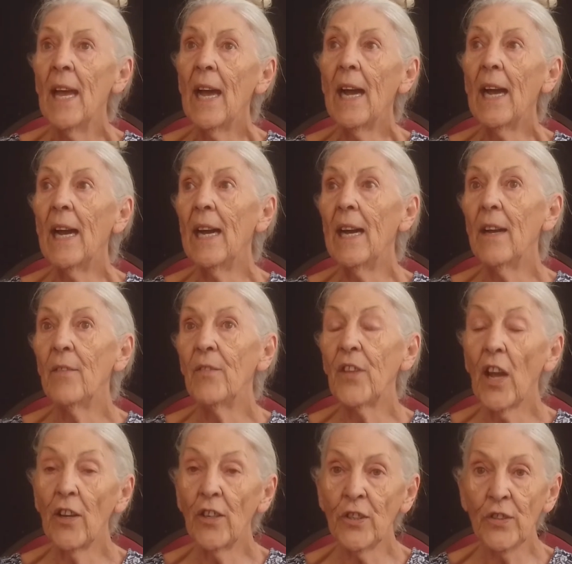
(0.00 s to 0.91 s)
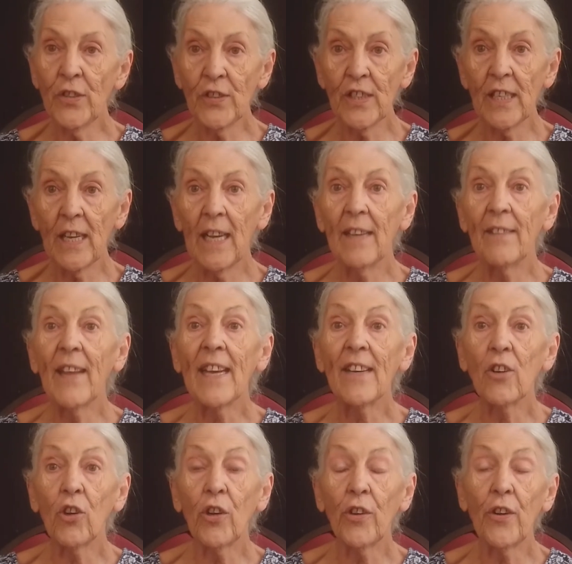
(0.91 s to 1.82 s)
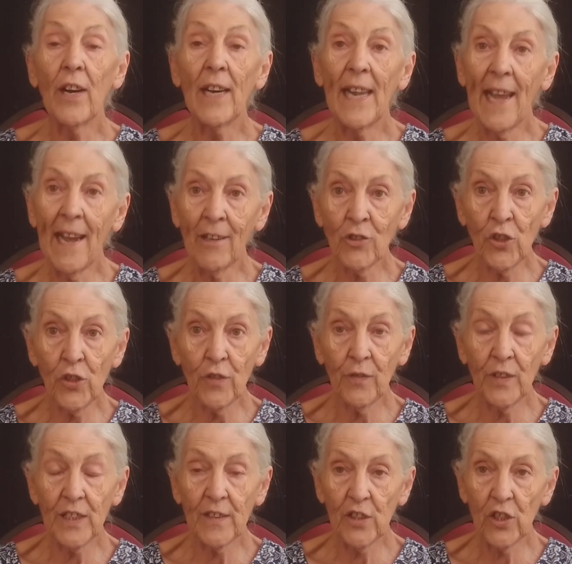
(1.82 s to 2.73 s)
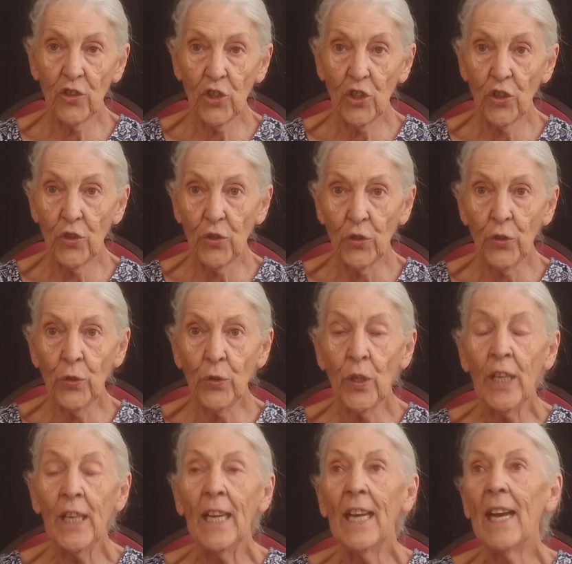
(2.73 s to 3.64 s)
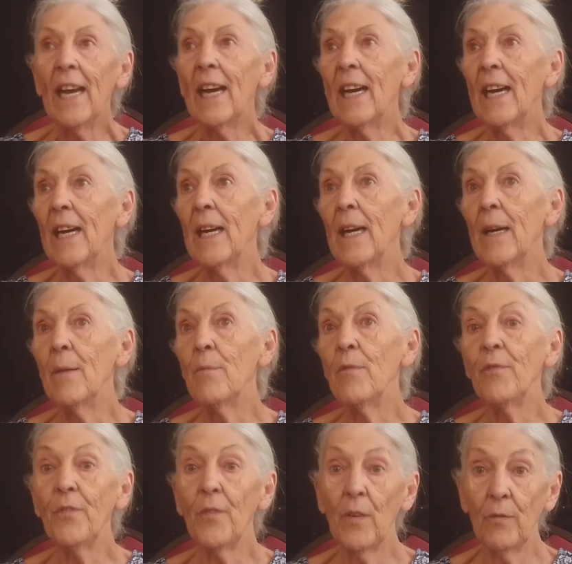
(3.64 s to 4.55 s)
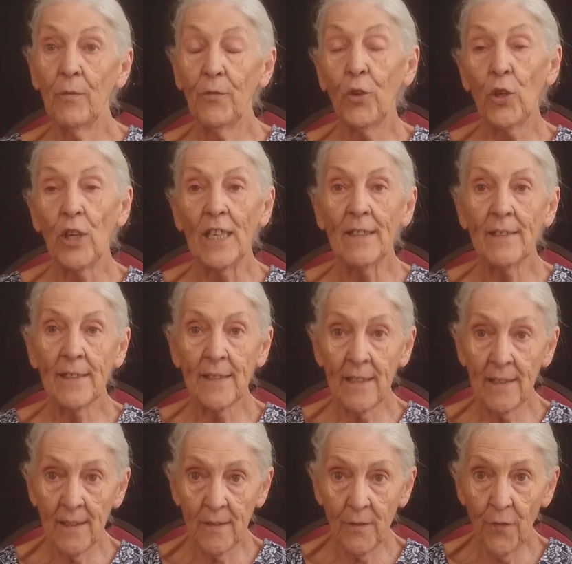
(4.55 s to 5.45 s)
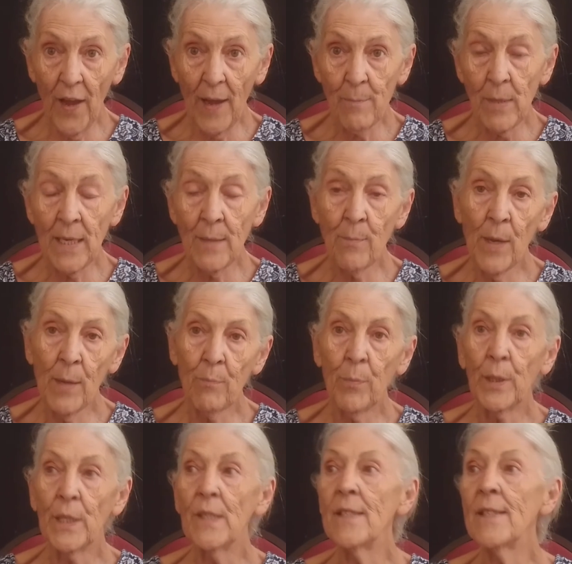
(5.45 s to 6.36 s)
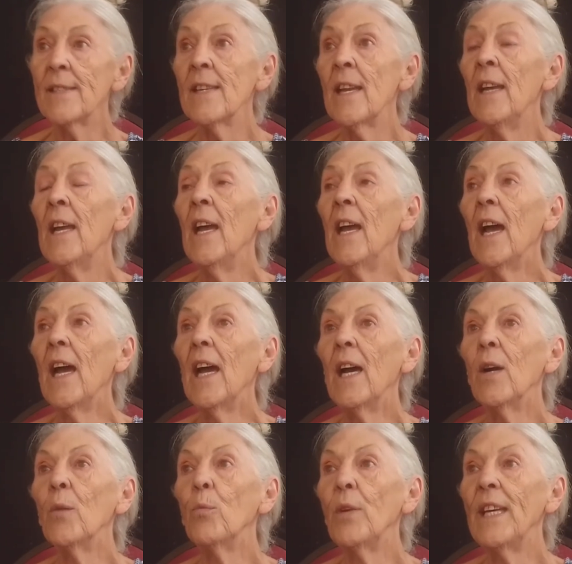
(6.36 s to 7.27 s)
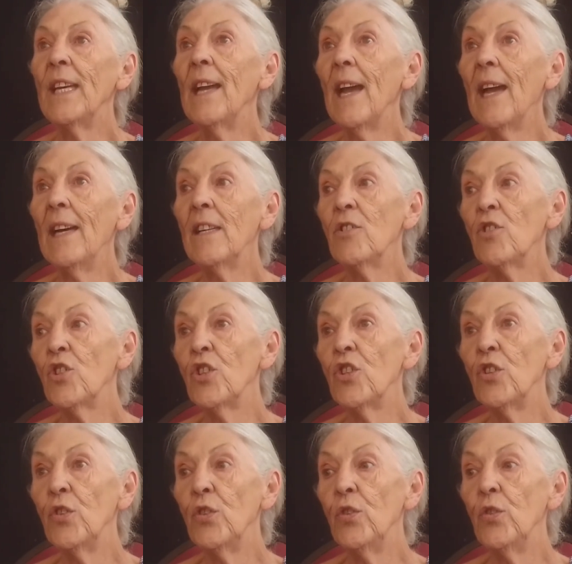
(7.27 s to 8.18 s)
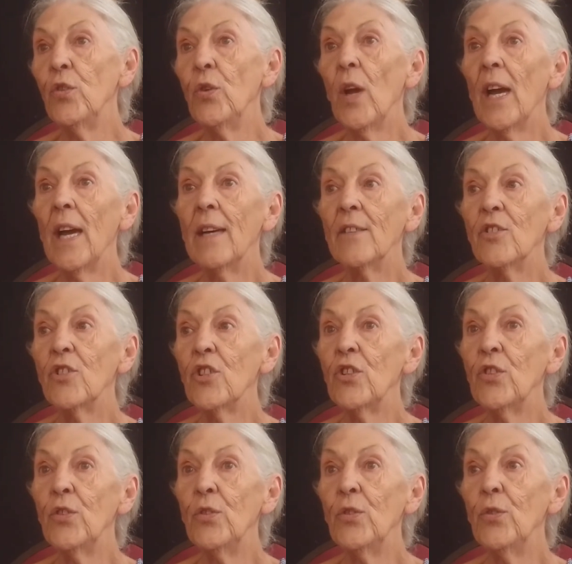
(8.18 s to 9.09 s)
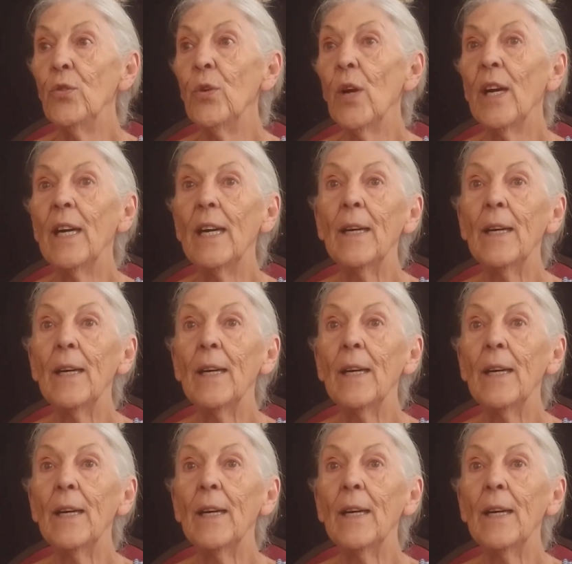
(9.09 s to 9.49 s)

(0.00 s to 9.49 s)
Those that are allowed to visit you, for instance, family members, we had to do